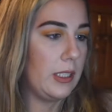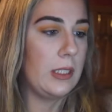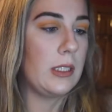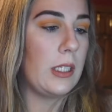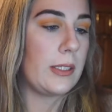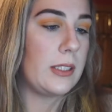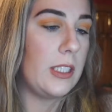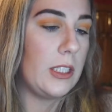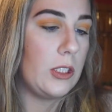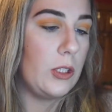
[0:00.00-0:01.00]
this
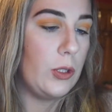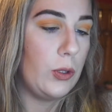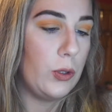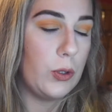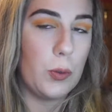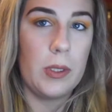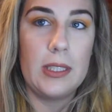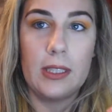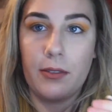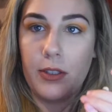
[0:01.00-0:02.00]
Luxie
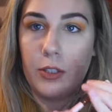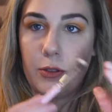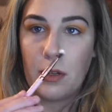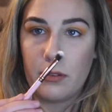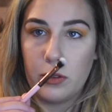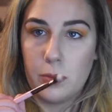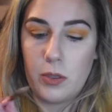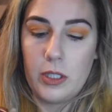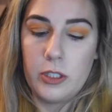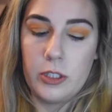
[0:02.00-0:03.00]
227 travel
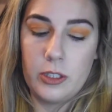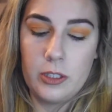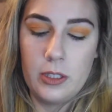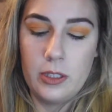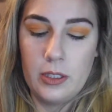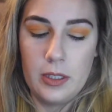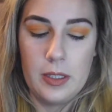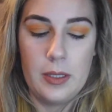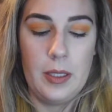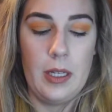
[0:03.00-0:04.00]
brush
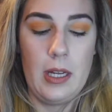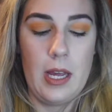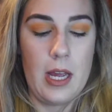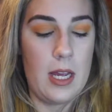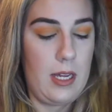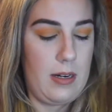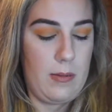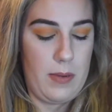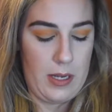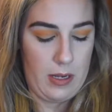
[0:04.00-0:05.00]
and
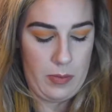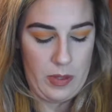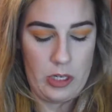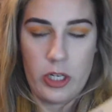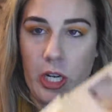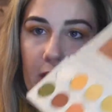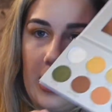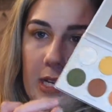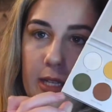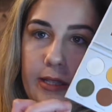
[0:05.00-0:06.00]
pick up the
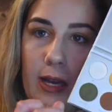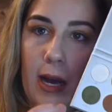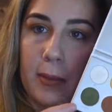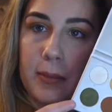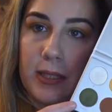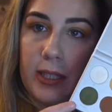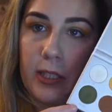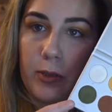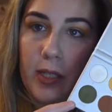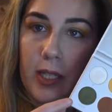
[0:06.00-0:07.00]
shade Top
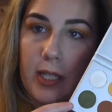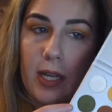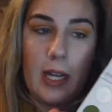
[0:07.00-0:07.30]
Secret